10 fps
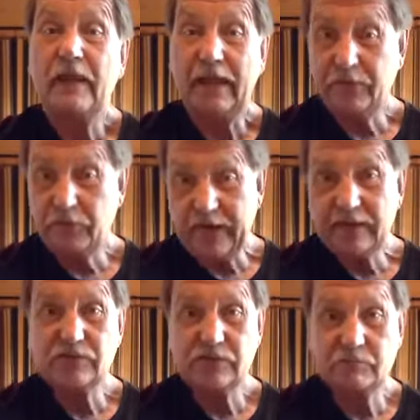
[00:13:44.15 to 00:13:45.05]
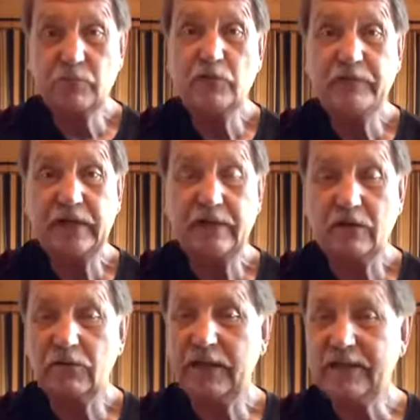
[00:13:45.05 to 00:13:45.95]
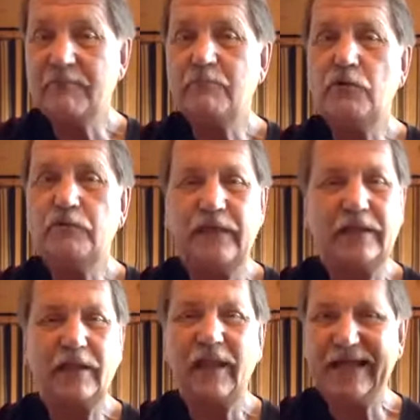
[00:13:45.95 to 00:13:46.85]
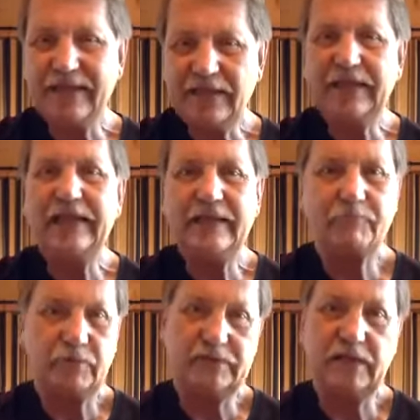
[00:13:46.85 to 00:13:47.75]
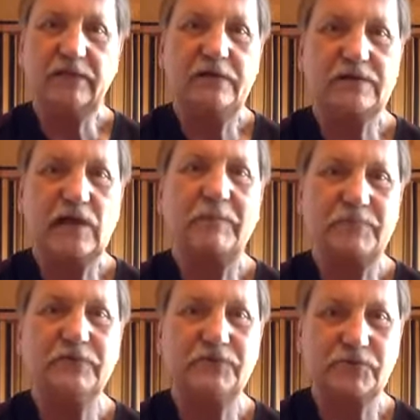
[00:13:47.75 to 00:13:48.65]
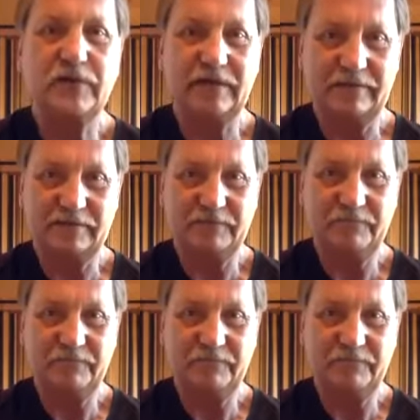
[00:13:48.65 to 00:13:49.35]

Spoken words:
and your hand's just moving in there, let that moving lightly hit particularly the top two strings.